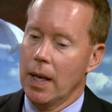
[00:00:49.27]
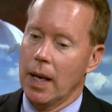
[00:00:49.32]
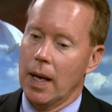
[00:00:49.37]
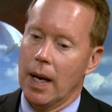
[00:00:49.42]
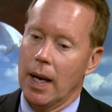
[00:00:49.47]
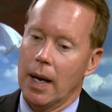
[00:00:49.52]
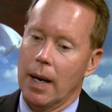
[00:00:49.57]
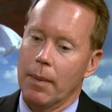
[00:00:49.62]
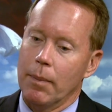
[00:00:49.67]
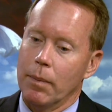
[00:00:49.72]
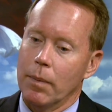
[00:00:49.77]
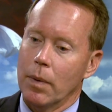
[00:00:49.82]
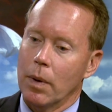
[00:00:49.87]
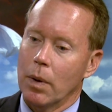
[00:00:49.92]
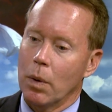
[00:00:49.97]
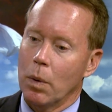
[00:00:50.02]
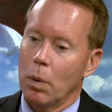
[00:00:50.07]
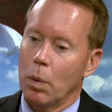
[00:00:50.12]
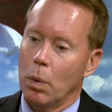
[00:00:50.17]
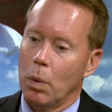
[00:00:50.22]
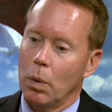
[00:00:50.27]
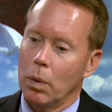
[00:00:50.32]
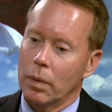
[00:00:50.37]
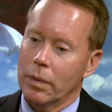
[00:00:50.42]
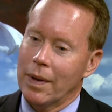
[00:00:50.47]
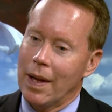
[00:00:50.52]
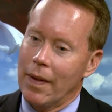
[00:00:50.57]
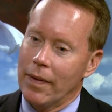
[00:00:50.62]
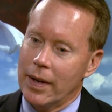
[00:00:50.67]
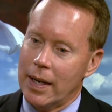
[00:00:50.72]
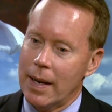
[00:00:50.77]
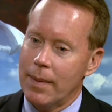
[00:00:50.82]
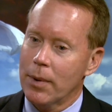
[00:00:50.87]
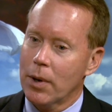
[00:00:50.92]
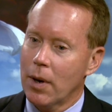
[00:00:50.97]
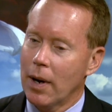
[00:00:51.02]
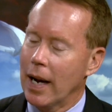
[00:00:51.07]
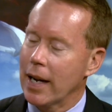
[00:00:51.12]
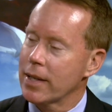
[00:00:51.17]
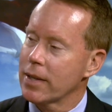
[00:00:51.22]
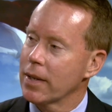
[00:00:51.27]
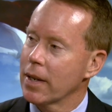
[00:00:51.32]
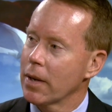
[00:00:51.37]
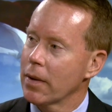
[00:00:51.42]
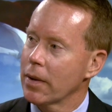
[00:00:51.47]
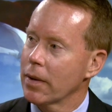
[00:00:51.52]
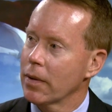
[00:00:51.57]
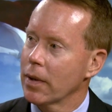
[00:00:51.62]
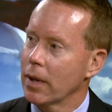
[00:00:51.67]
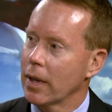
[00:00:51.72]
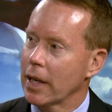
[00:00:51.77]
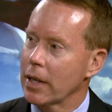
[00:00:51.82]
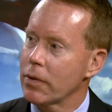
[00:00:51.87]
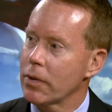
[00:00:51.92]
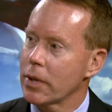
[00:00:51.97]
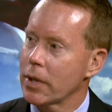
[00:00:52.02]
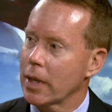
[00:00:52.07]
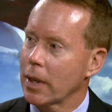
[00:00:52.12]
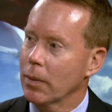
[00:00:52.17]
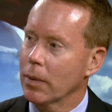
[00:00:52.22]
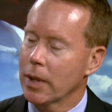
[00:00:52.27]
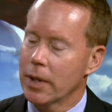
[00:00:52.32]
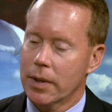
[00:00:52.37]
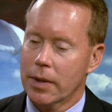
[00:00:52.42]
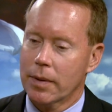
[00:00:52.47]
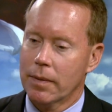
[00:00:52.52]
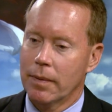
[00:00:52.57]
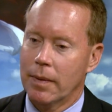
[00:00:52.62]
Um, now the Democrats, they're the real interesting ones.